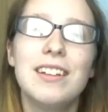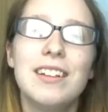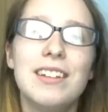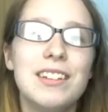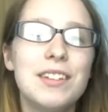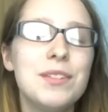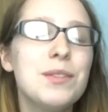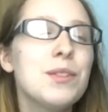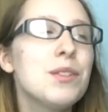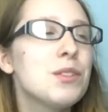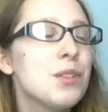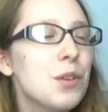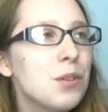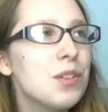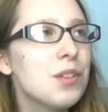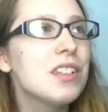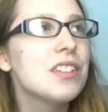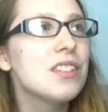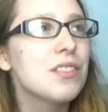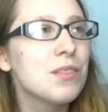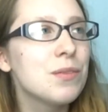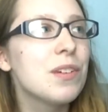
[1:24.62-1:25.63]
This is
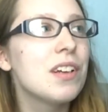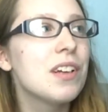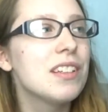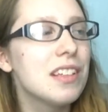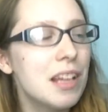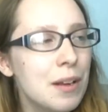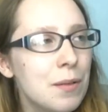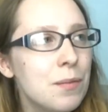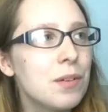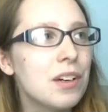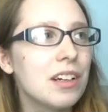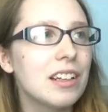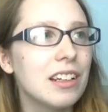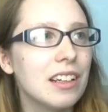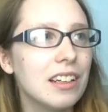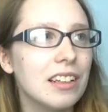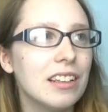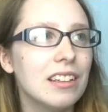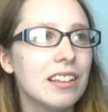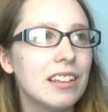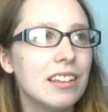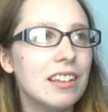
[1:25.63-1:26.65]
totally a different way of
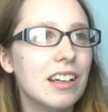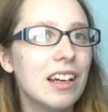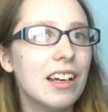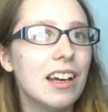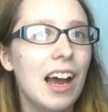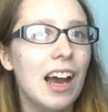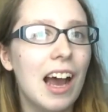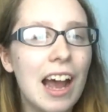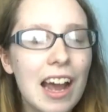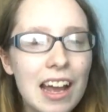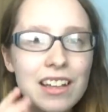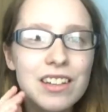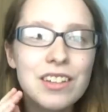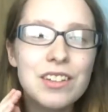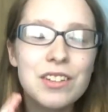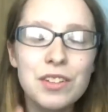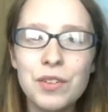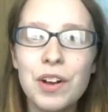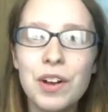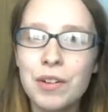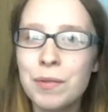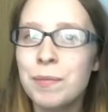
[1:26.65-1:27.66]
networking. I had to
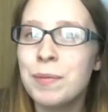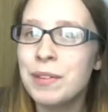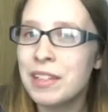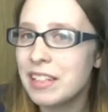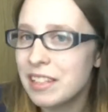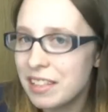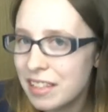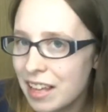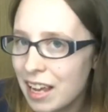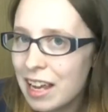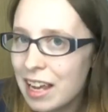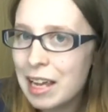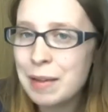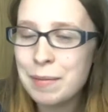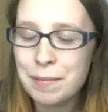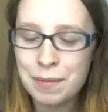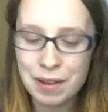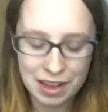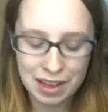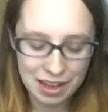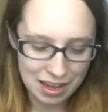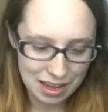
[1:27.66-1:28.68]
know everybody's
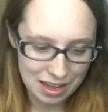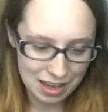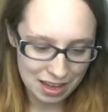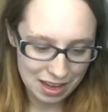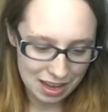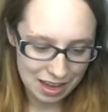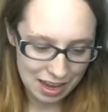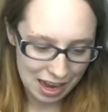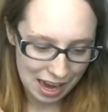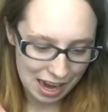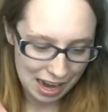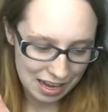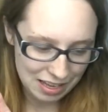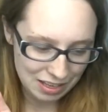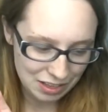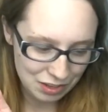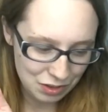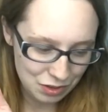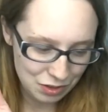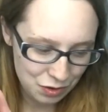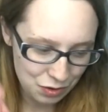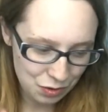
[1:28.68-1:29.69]
name. I had
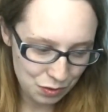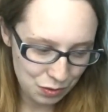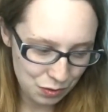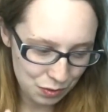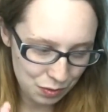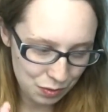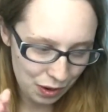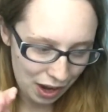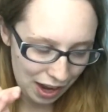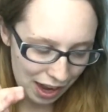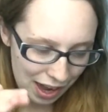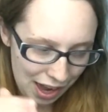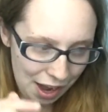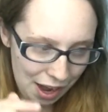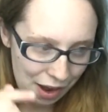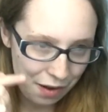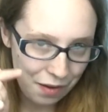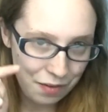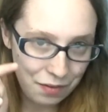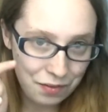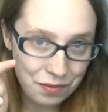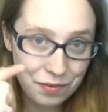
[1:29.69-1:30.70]
to know
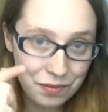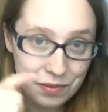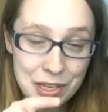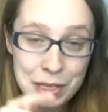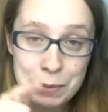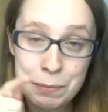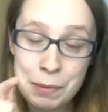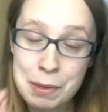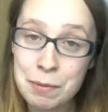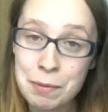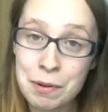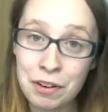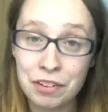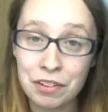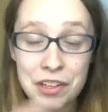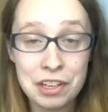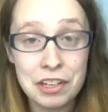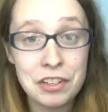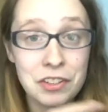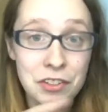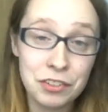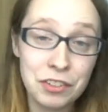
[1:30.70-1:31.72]
how these people are
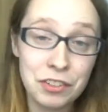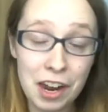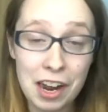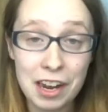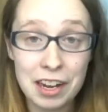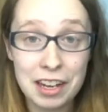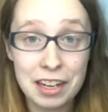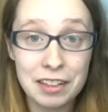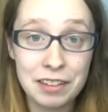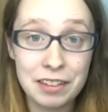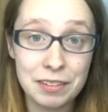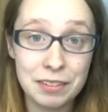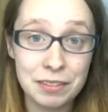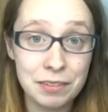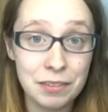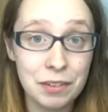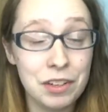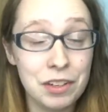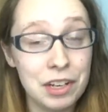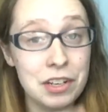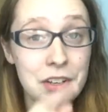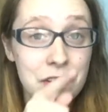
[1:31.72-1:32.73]
related to Ryan.
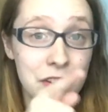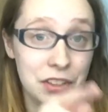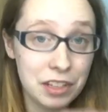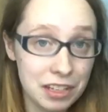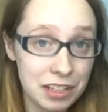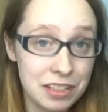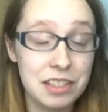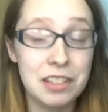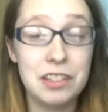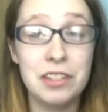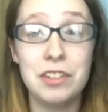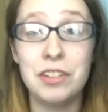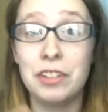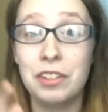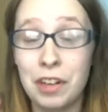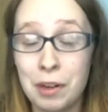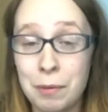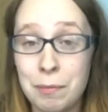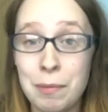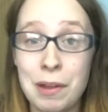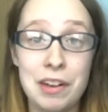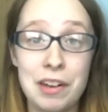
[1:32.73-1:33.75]
Okay, you're the cousin, you're the
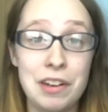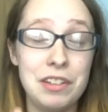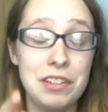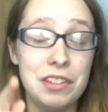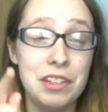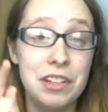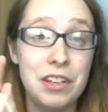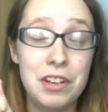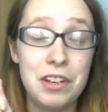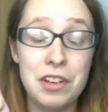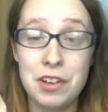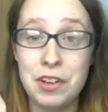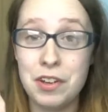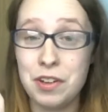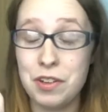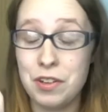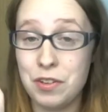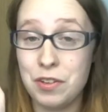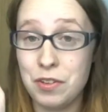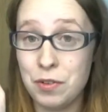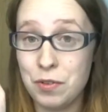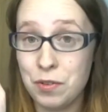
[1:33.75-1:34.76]
grandparents,
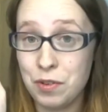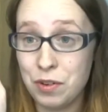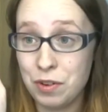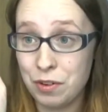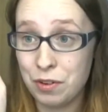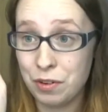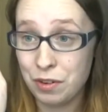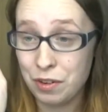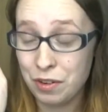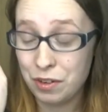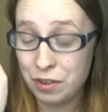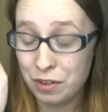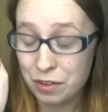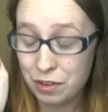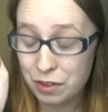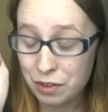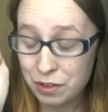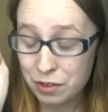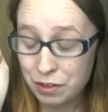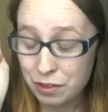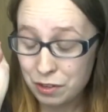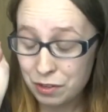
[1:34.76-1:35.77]
you're
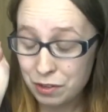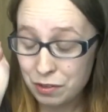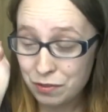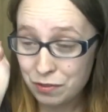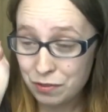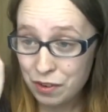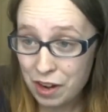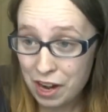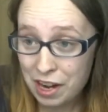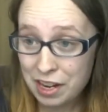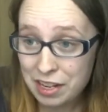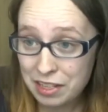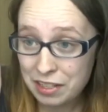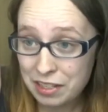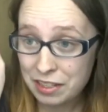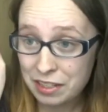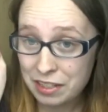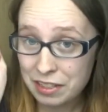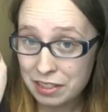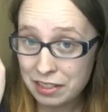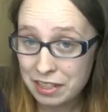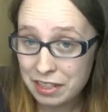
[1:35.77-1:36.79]

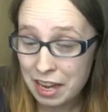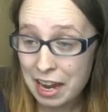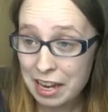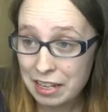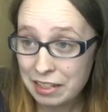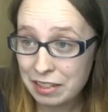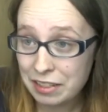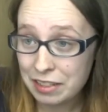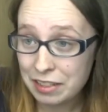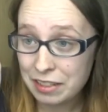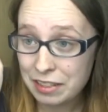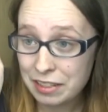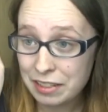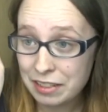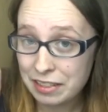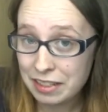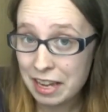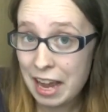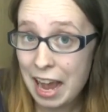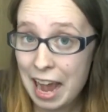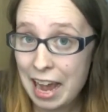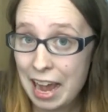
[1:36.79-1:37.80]
Ryan's dad,
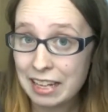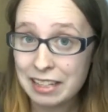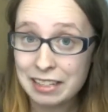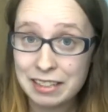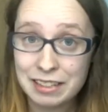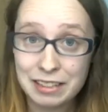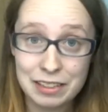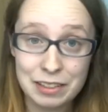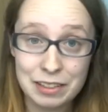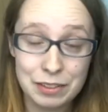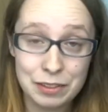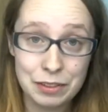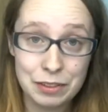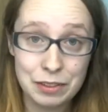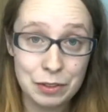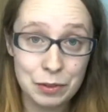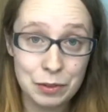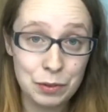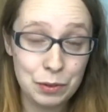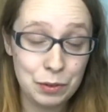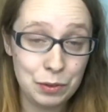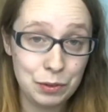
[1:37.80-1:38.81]

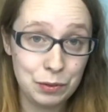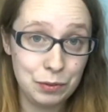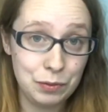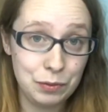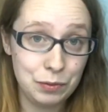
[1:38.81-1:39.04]
you're